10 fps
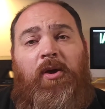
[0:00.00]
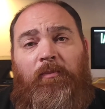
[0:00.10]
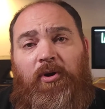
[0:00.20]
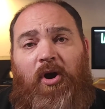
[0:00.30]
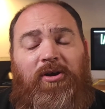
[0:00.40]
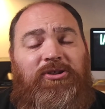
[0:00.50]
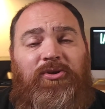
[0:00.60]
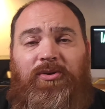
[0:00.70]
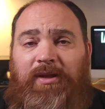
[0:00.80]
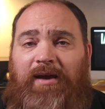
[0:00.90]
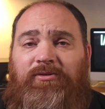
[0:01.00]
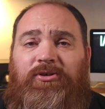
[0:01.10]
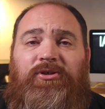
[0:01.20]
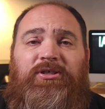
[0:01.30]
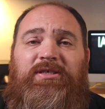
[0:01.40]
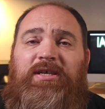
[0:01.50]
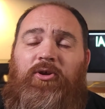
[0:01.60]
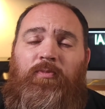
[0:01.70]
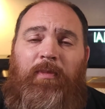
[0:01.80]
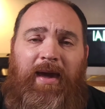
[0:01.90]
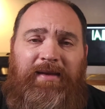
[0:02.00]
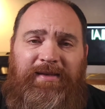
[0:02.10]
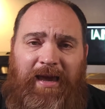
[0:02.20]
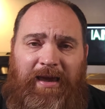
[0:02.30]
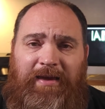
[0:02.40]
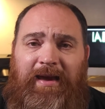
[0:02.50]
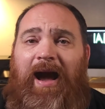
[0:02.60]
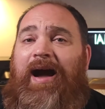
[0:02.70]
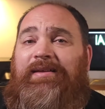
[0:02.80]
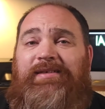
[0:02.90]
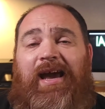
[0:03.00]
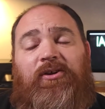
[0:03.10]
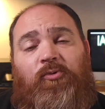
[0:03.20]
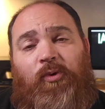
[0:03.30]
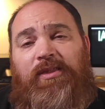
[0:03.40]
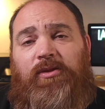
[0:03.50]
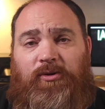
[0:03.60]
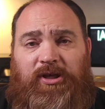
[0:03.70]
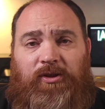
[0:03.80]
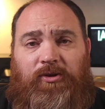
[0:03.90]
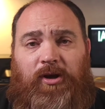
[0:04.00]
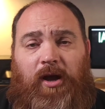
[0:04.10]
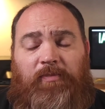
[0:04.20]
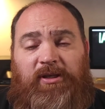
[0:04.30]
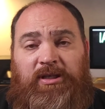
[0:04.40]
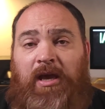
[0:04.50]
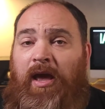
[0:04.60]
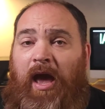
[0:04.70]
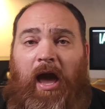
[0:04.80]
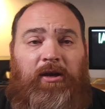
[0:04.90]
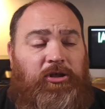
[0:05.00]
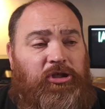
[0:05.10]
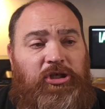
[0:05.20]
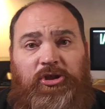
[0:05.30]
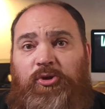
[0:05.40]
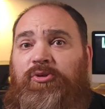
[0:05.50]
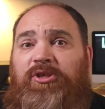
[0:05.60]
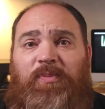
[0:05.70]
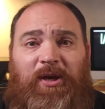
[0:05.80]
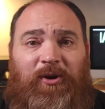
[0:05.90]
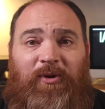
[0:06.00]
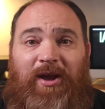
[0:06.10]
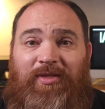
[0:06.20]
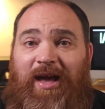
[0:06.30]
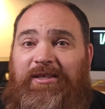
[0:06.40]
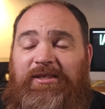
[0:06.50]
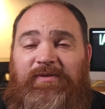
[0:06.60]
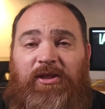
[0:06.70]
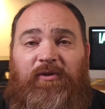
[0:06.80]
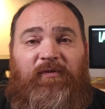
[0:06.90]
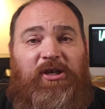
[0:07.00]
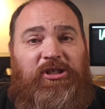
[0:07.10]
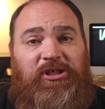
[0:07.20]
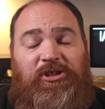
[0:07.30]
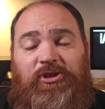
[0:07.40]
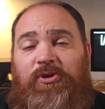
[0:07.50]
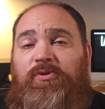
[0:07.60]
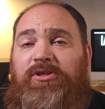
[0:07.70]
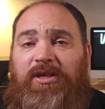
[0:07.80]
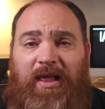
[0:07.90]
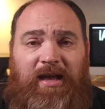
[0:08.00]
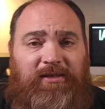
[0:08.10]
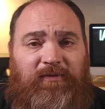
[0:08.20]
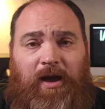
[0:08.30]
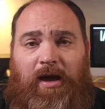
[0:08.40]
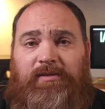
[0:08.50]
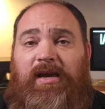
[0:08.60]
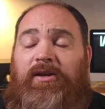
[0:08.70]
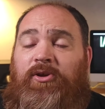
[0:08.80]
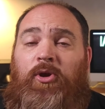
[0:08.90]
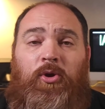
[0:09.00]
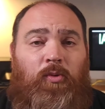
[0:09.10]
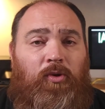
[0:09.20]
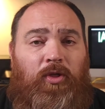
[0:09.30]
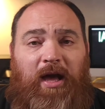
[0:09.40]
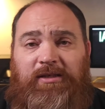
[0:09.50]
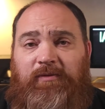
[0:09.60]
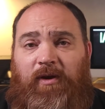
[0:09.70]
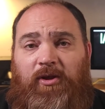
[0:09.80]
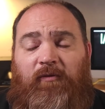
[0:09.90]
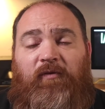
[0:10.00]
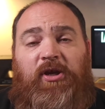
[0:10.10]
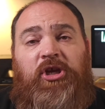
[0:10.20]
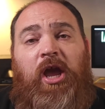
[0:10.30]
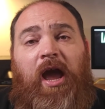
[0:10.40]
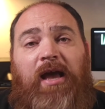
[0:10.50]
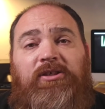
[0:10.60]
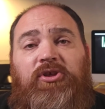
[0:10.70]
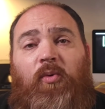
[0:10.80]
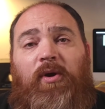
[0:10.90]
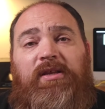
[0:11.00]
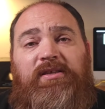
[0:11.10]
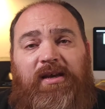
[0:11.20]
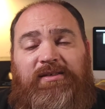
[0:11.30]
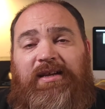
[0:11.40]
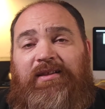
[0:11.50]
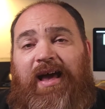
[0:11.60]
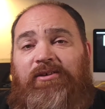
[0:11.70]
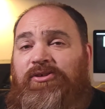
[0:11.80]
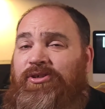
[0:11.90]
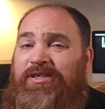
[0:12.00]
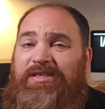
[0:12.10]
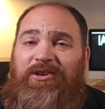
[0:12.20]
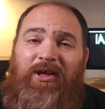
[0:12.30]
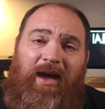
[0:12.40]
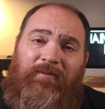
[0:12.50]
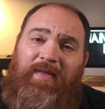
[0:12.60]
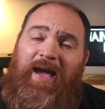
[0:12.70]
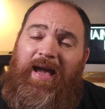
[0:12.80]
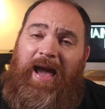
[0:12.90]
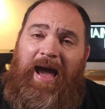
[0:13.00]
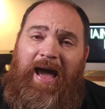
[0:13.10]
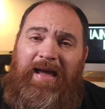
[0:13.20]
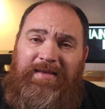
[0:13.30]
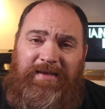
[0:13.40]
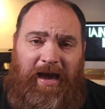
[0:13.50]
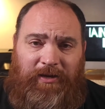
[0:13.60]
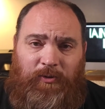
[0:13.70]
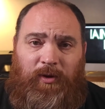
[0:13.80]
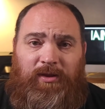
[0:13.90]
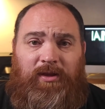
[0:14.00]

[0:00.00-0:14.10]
but it also allows her to still maintain contact with those other guppies. And she's used to being around lots of other fish. She's used to lots of contact with lots of other fish. And so what it does, it allows her to still have that contact with